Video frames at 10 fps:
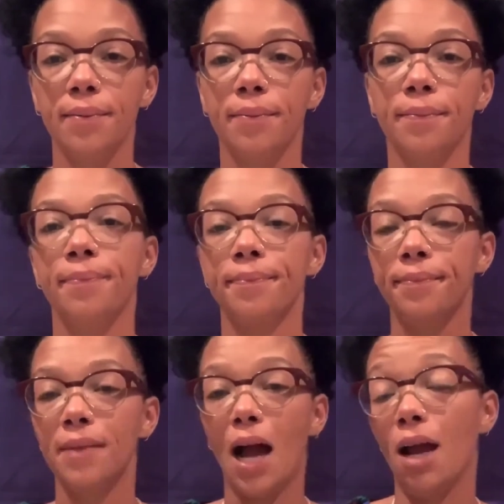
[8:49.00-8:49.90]
I don't
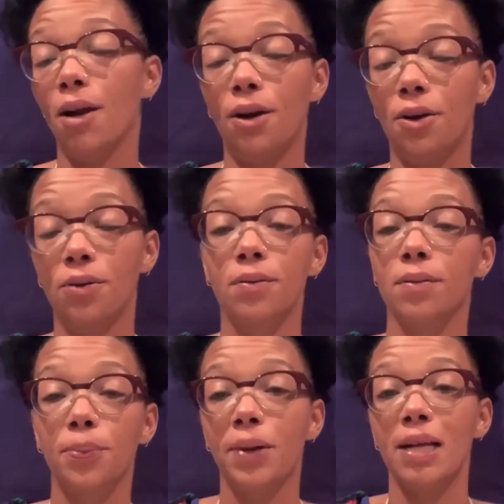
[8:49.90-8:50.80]
know. Could probably say
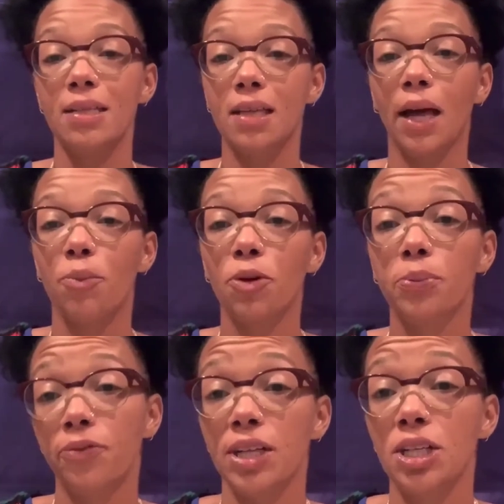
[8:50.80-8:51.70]
that more professionally.